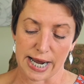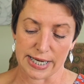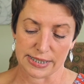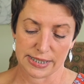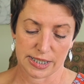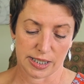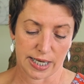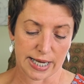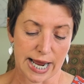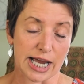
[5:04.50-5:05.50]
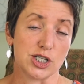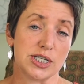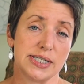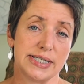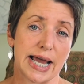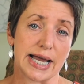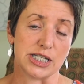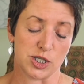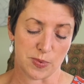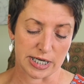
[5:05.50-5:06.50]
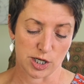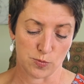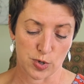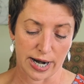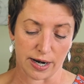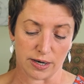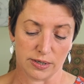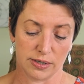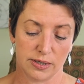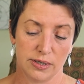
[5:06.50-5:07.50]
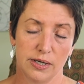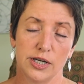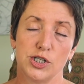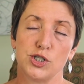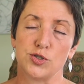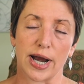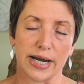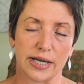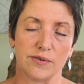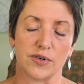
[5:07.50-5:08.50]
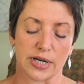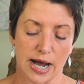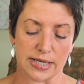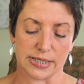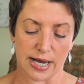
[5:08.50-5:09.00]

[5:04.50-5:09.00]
nights and anxious days spent in prayer, straining for God's